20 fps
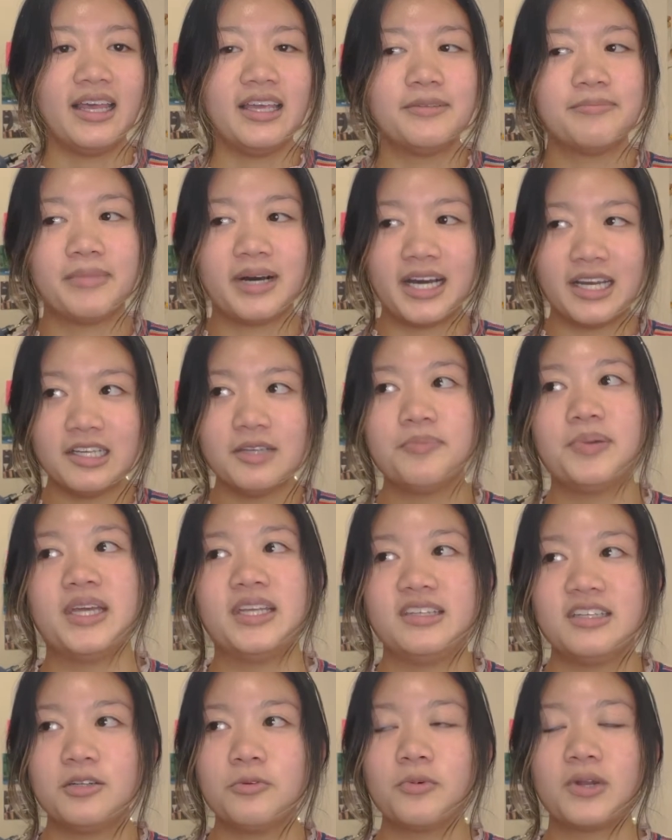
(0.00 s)
In my
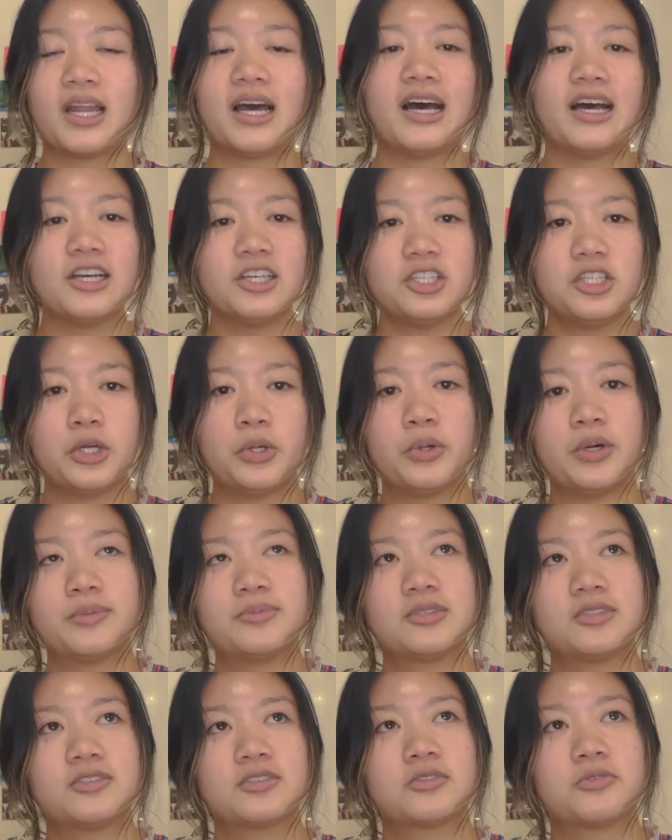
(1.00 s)
opinion, when I show up
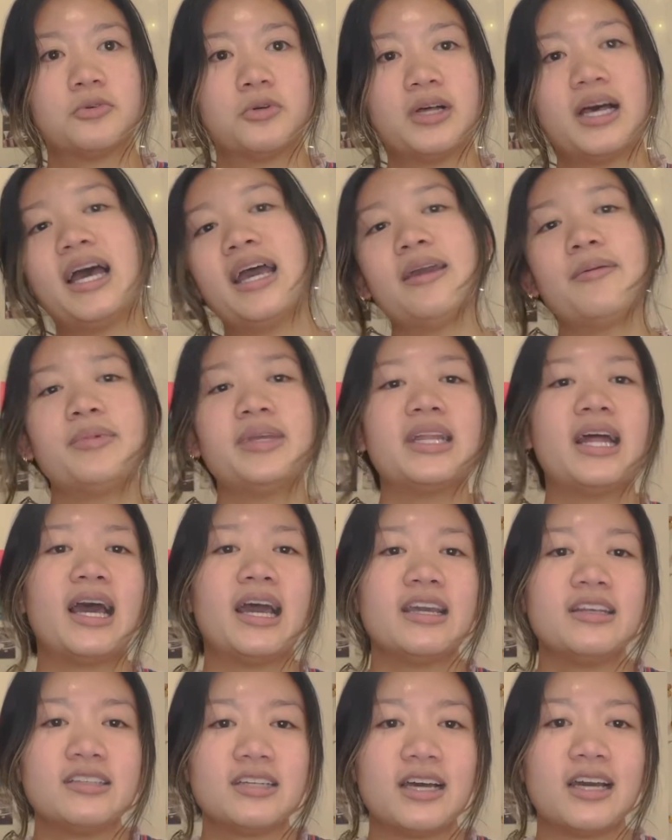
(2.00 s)
to school, I mean,
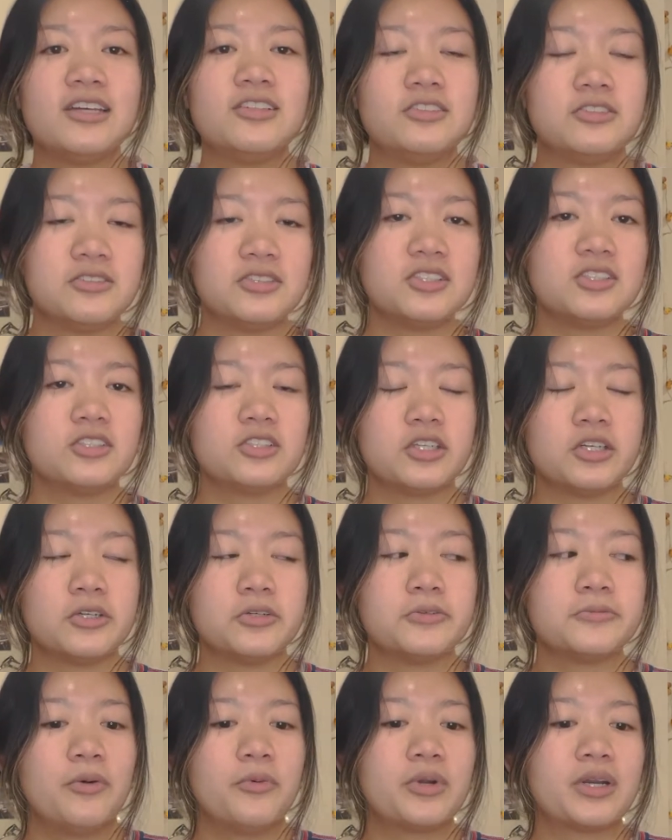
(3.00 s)
I, I do this
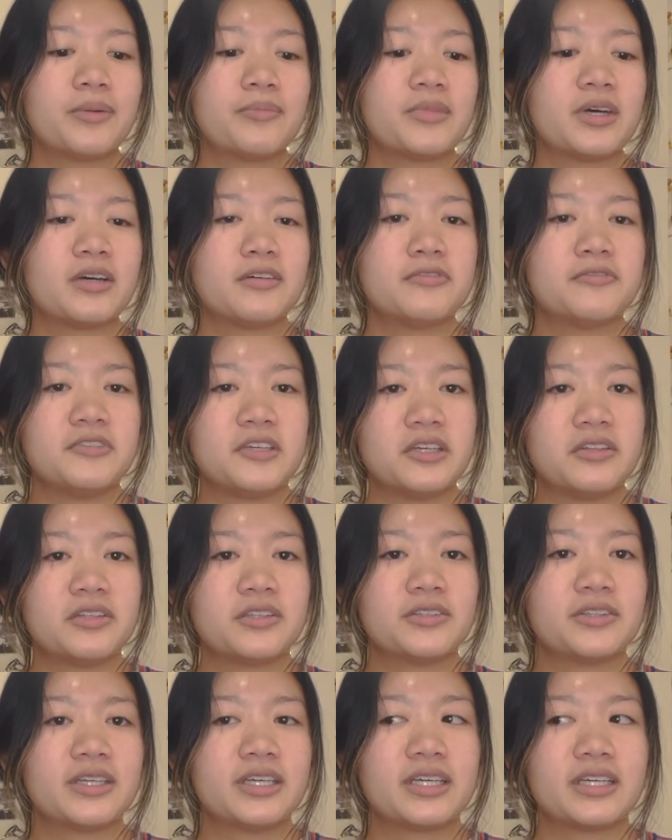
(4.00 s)
too when I'm not
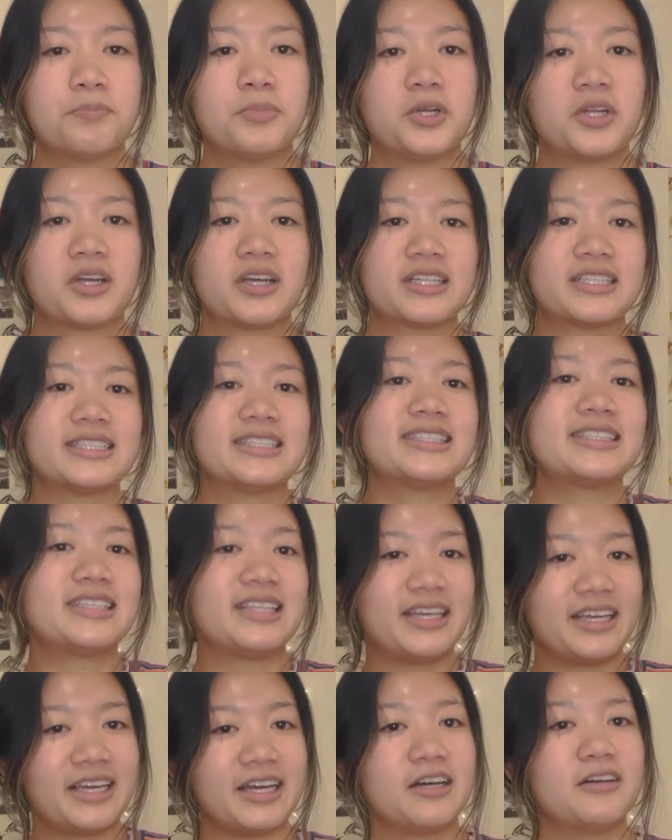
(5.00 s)
feeling like putting on a
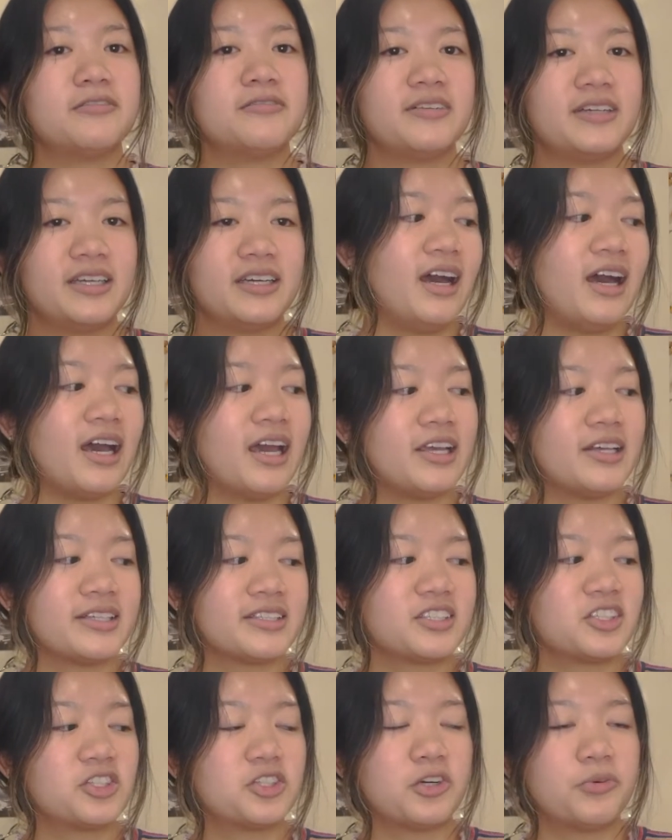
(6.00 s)
slay outfit. I
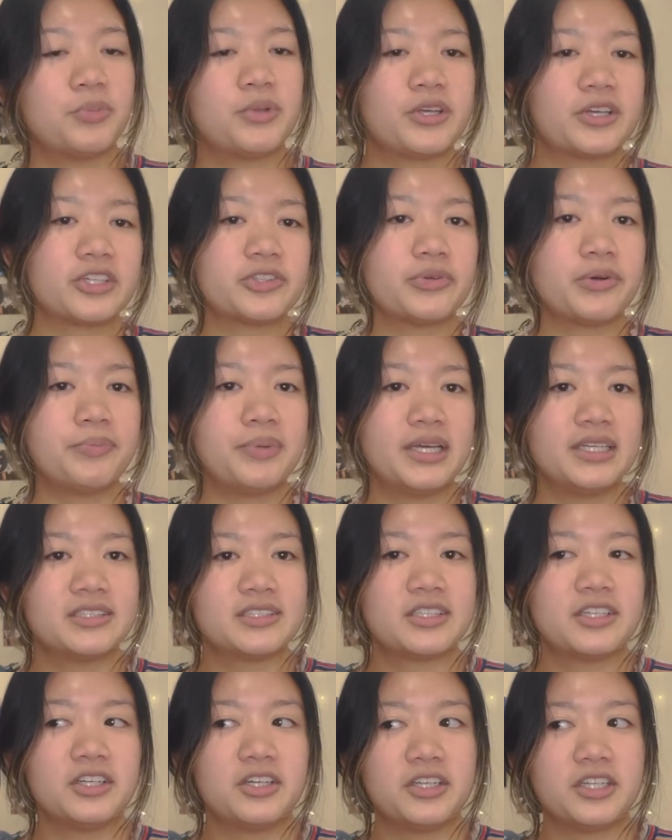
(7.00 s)
show up in like sweatpants
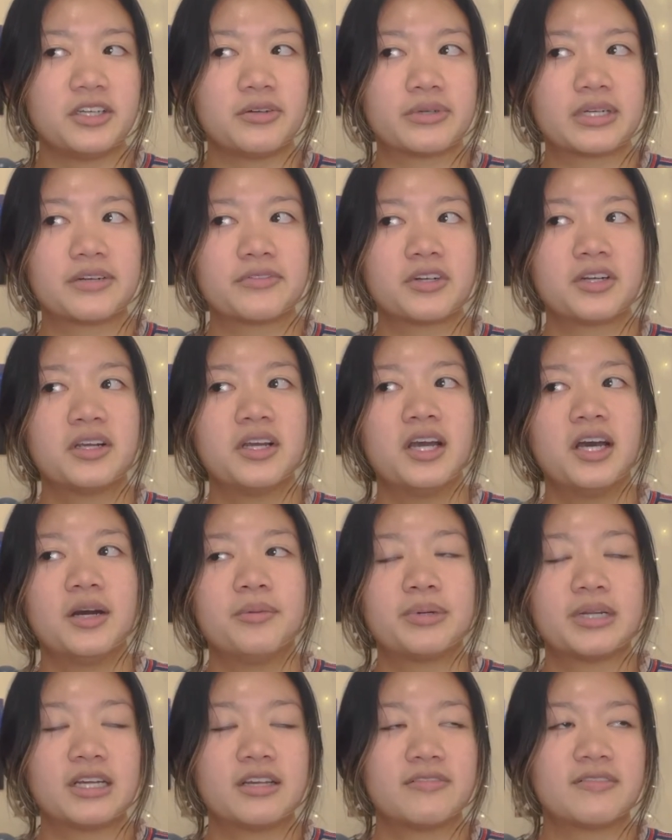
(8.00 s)
and a hoodie or whatever,
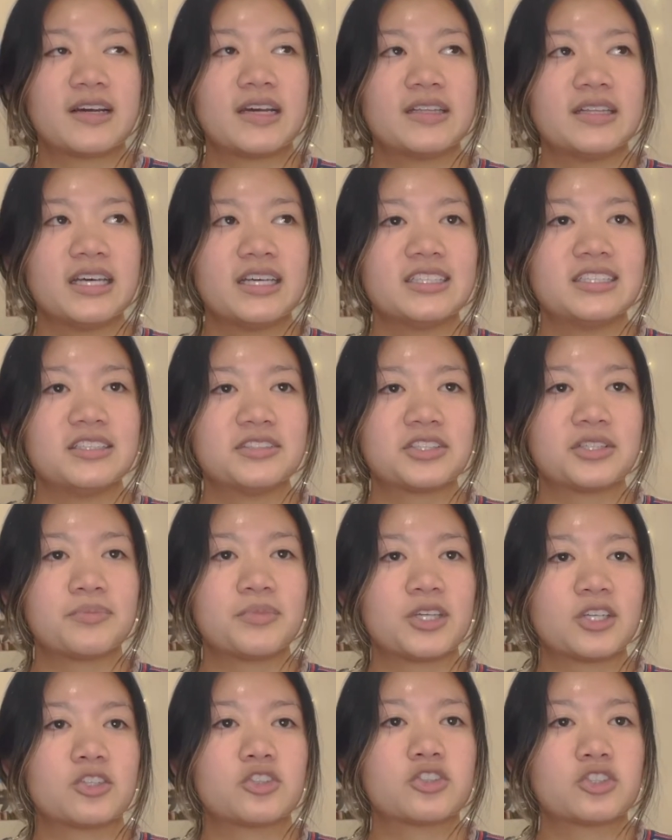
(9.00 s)
but I find that since I'm
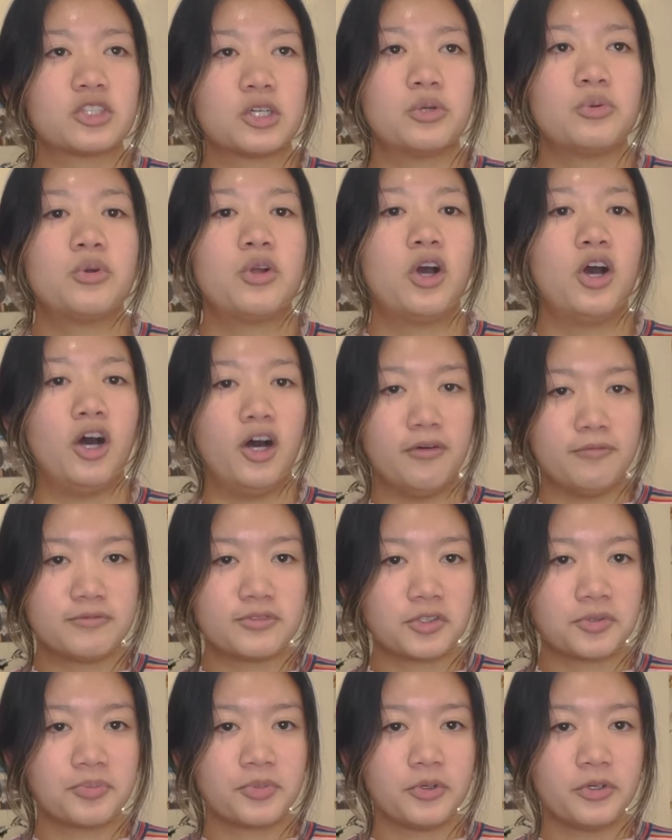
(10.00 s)
like so
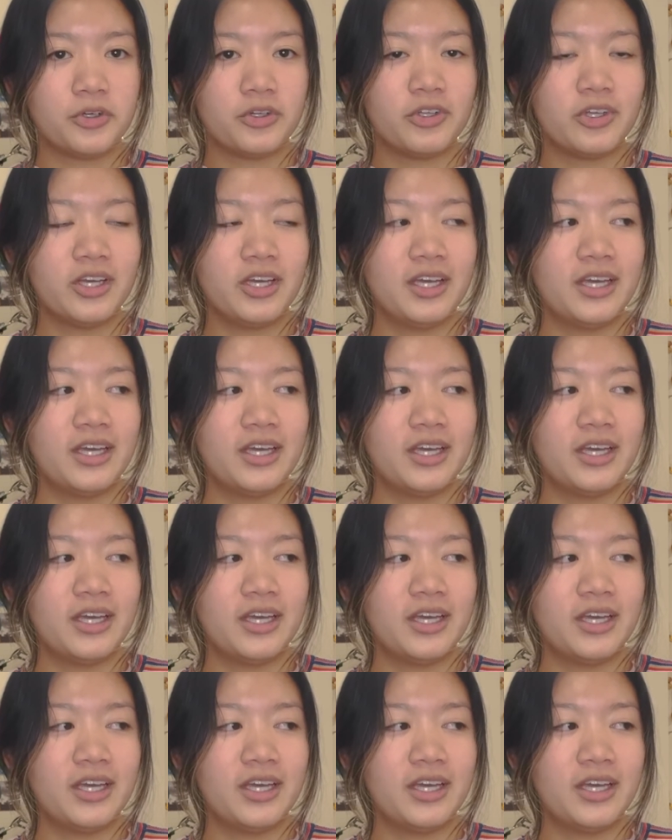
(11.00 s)
comfortable